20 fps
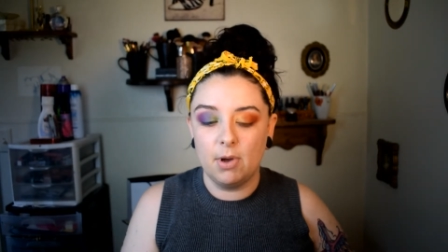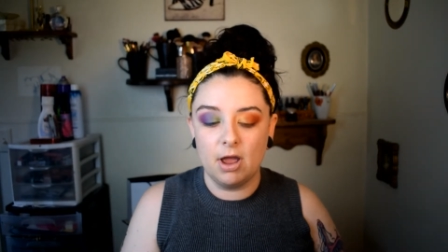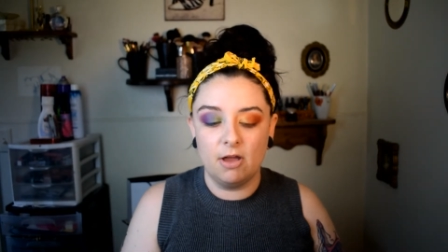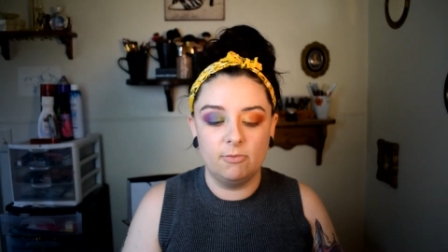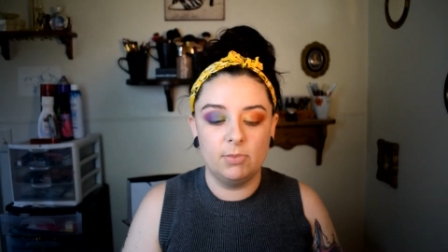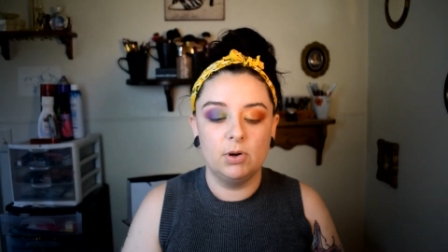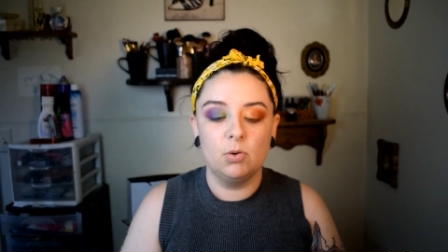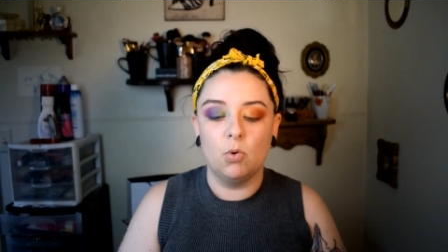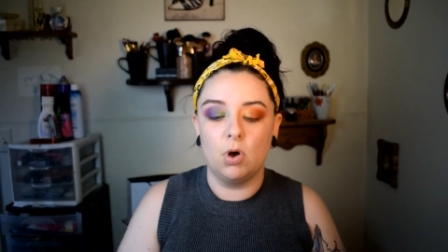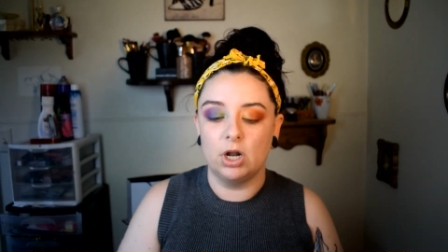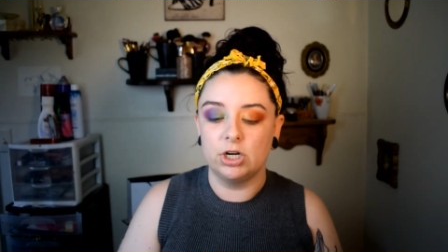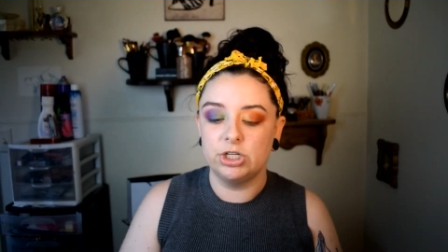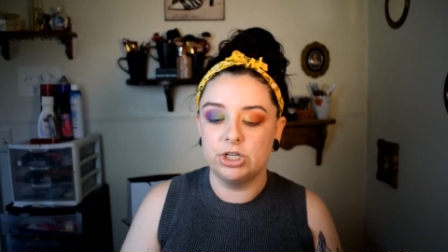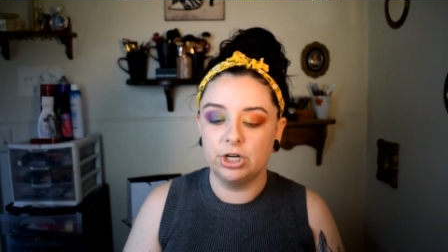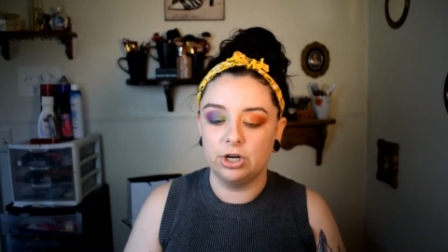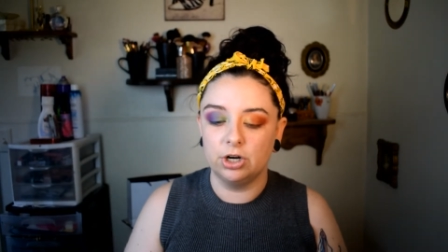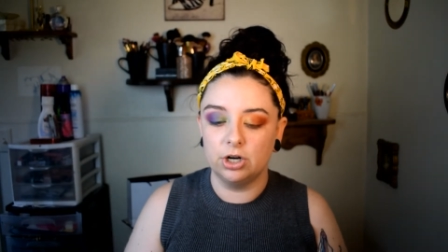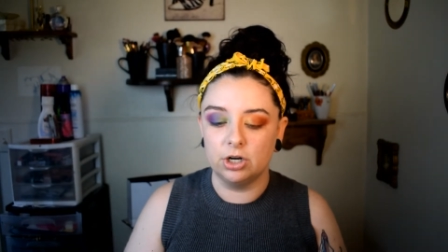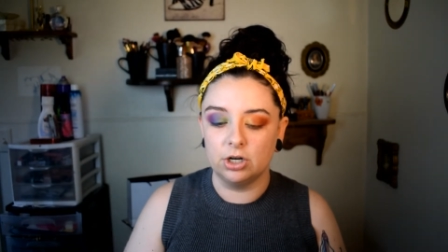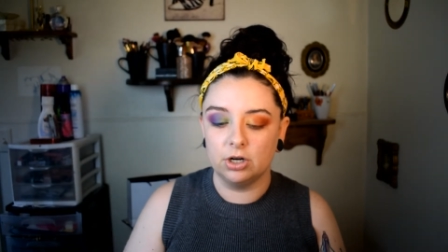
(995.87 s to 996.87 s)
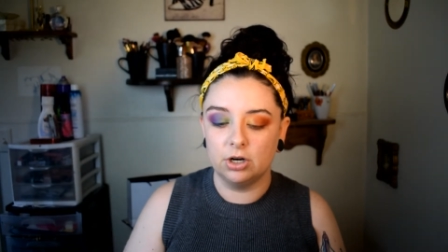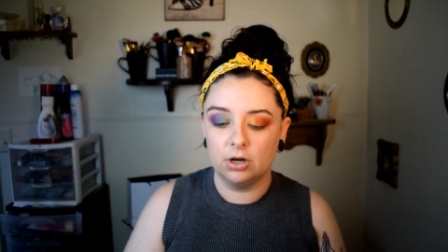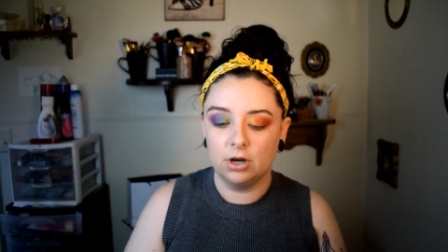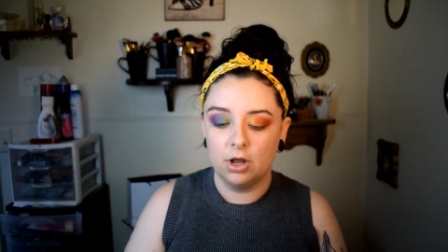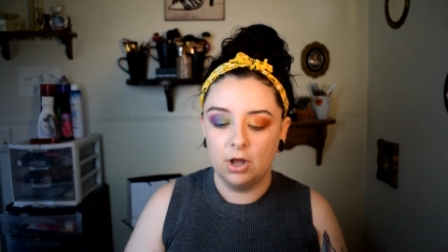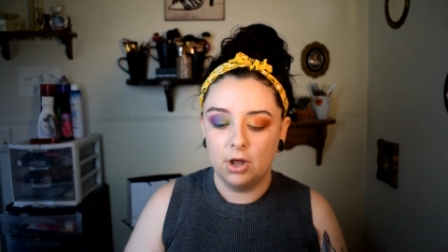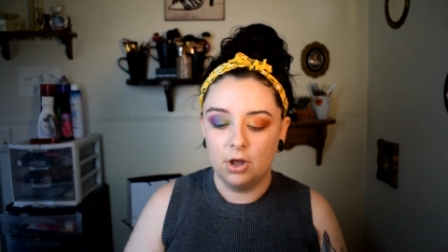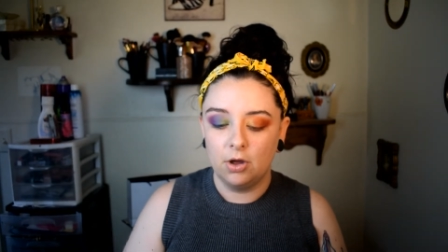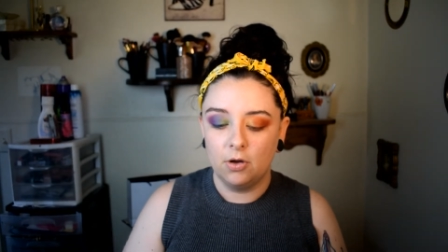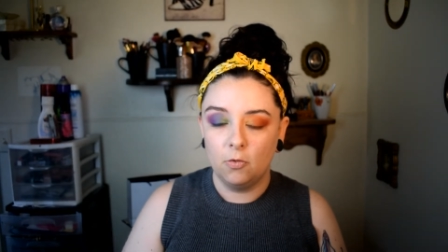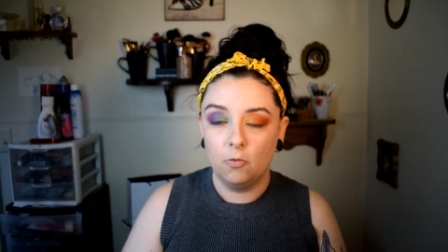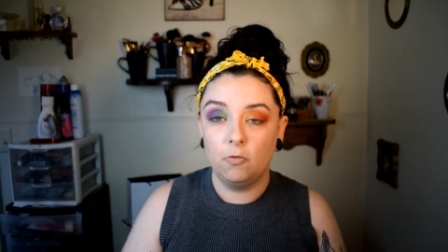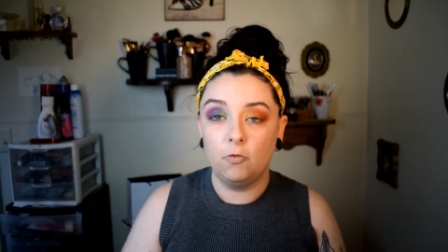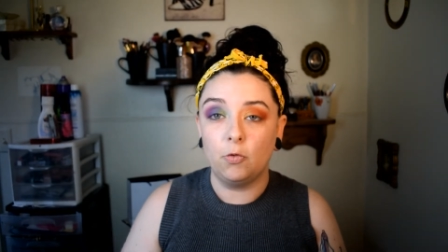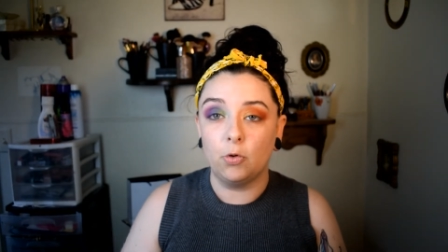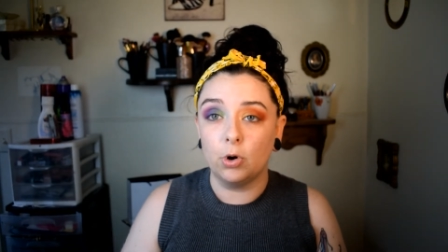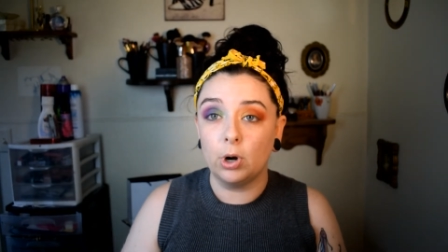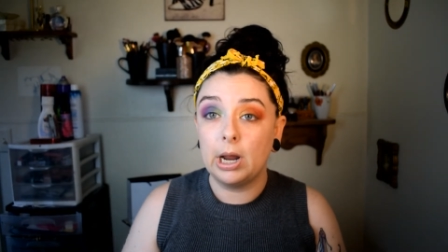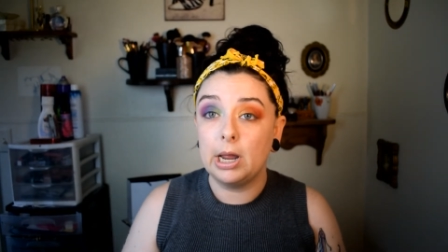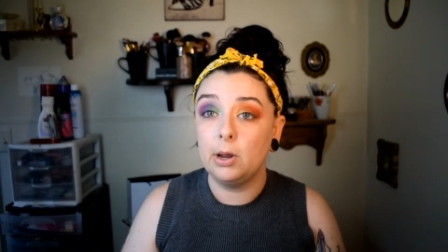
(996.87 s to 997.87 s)
I've been watching her
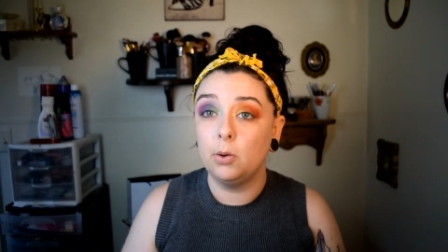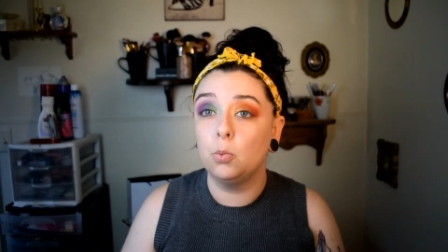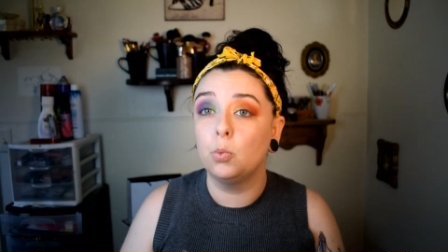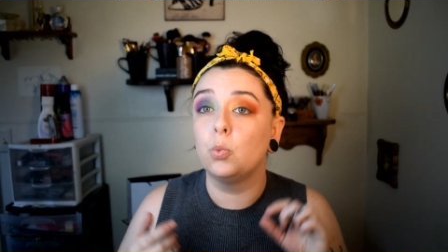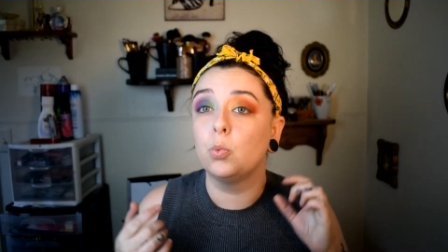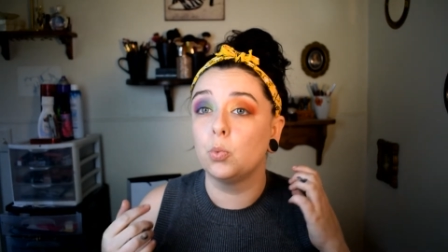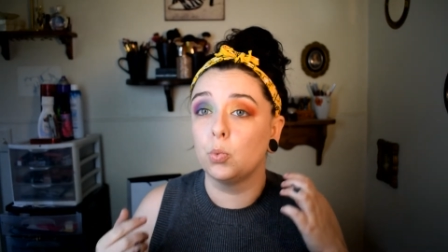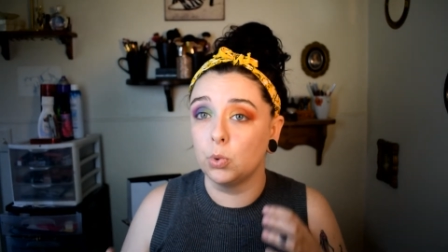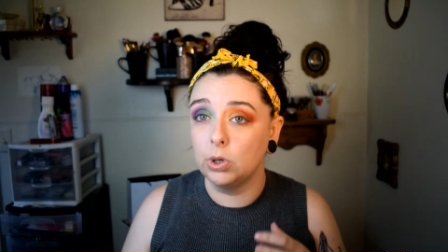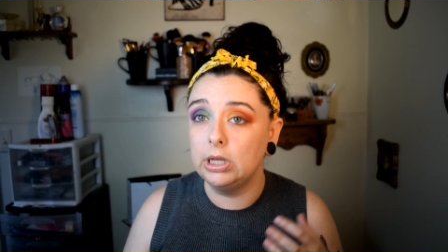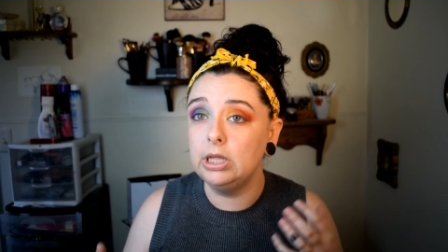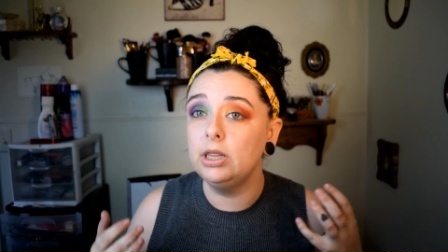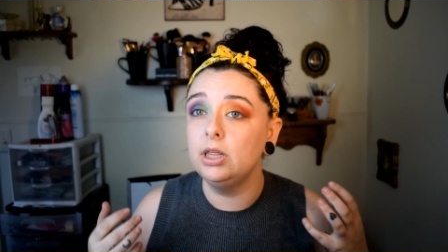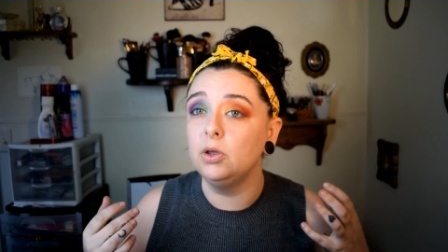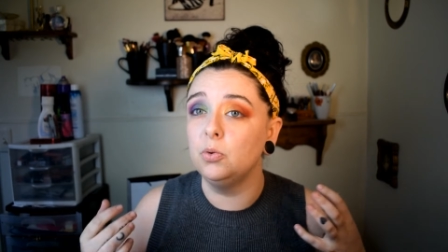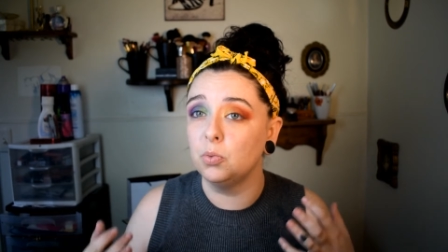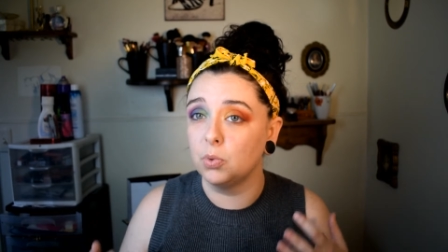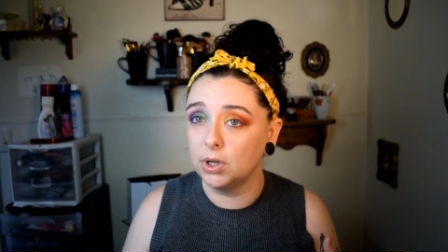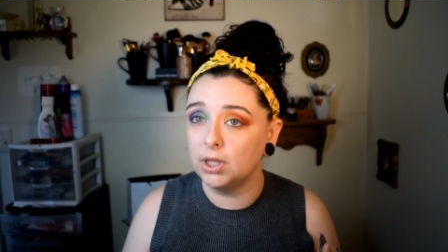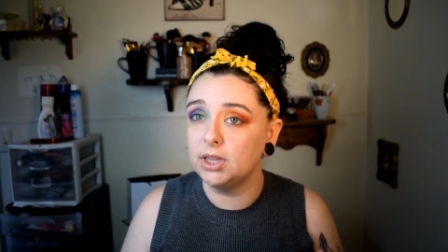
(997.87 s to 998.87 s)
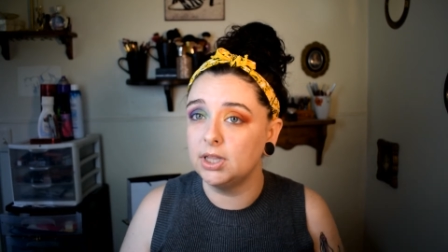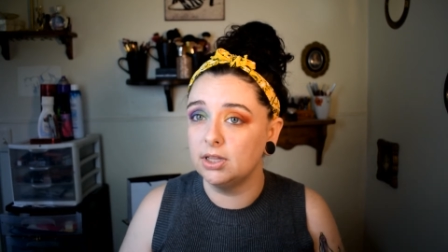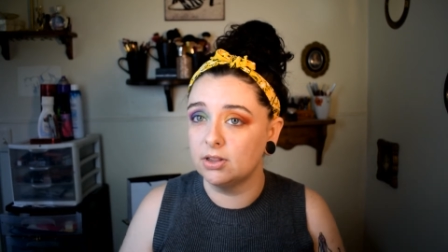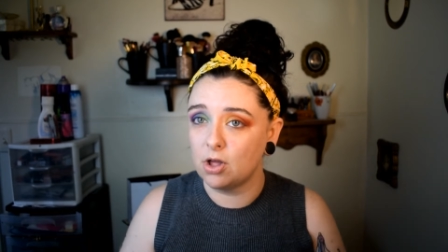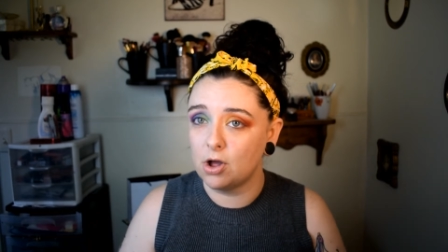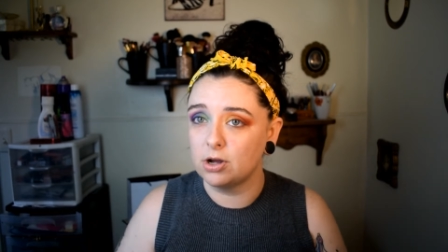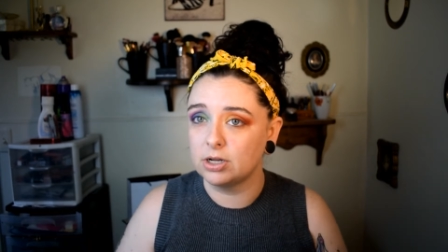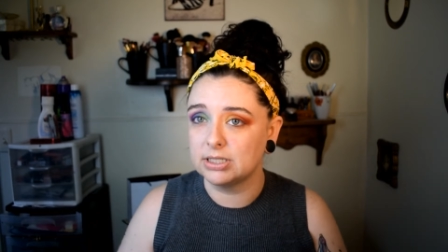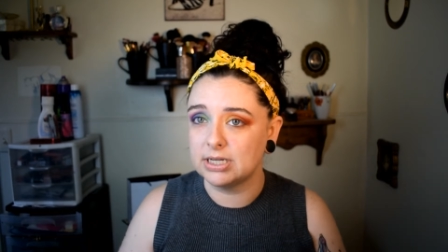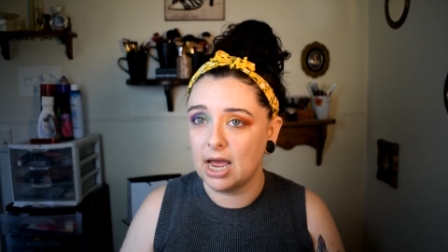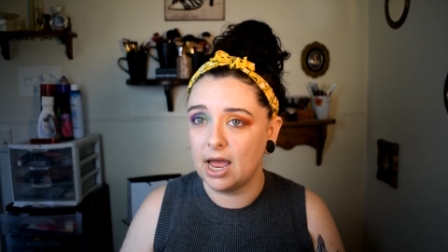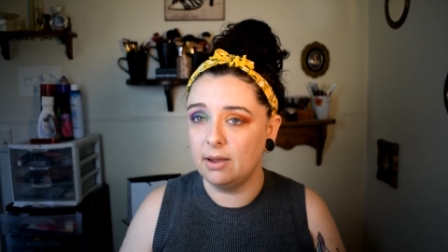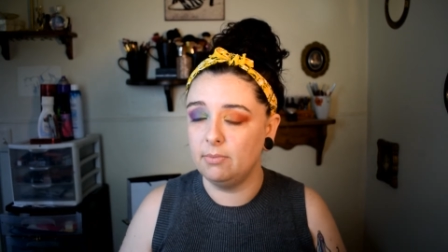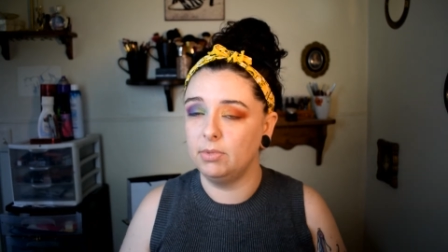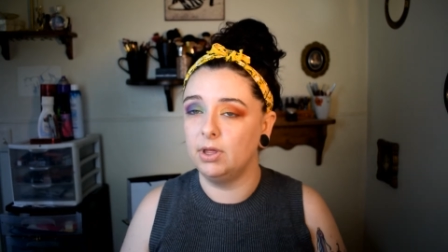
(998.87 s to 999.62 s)
for a really, really long time.